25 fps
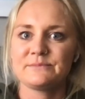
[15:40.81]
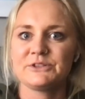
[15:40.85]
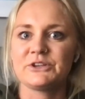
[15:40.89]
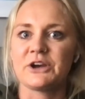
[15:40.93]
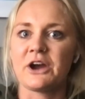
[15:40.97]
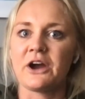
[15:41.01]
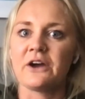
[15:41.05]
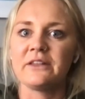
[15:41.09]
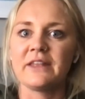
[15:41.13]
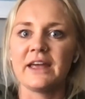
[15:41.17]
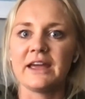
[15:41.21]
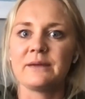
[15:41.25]

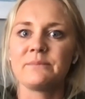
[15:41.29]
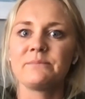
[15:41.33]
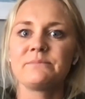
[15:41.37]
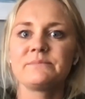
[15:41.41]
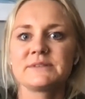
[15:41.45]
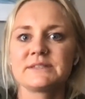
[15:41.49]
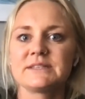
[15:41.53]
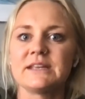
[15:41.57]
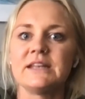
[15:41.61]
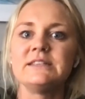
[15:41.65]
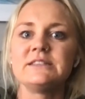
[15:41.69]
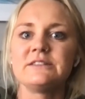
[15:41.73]
childlike
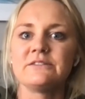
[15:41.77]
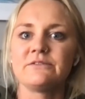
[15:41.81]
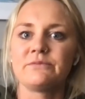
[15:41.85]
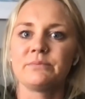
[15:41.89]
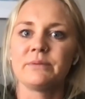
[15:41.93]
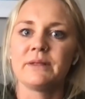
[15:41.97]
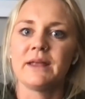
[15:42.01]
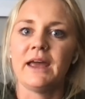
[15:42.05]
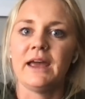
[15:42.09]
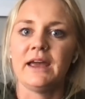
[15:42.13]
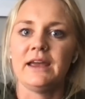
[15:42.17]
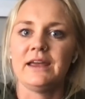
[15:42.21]
sense of
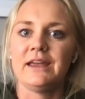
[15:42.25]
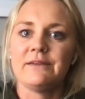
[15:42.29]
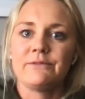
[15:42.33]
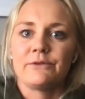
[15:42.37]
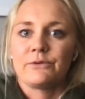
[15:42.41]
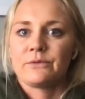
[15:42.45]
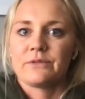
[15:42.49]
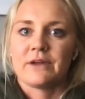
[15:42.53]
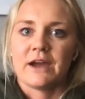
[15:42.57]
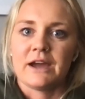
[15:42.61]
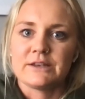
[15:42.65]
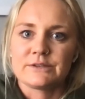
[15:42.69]
play,
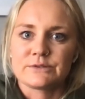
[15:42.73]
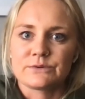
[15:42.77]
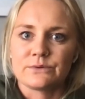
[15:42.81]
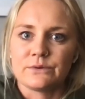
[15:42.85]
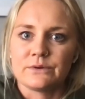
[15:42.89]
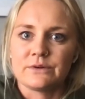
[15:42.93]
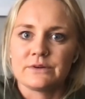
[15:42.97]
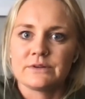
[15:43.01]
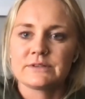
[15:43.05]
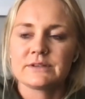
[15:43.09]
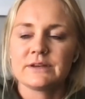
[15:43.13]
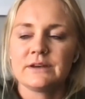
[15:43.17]
even with high
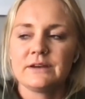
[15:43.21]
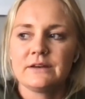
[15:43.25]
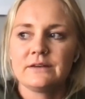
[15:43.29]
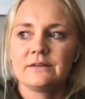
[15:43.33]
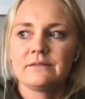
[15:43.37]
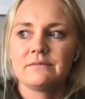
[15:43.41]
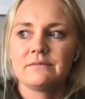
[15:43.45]
schoolers.